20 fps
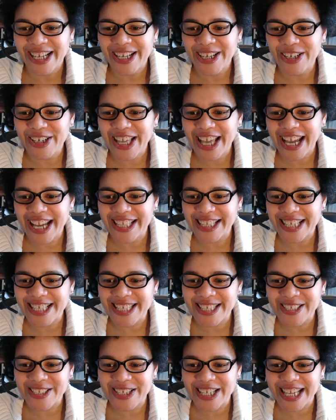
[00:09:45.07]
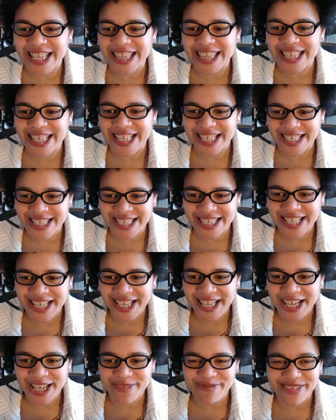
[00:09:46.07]
Okay, let's look at this
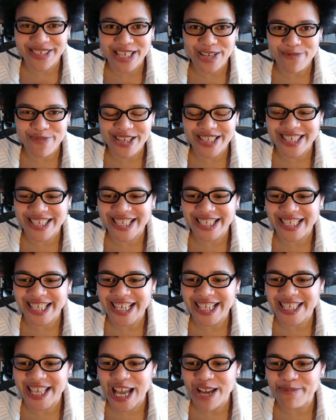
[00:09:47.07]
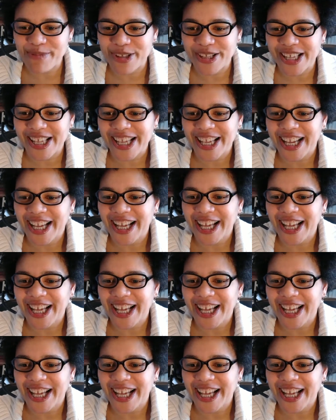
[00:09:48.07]
somewhat silly example.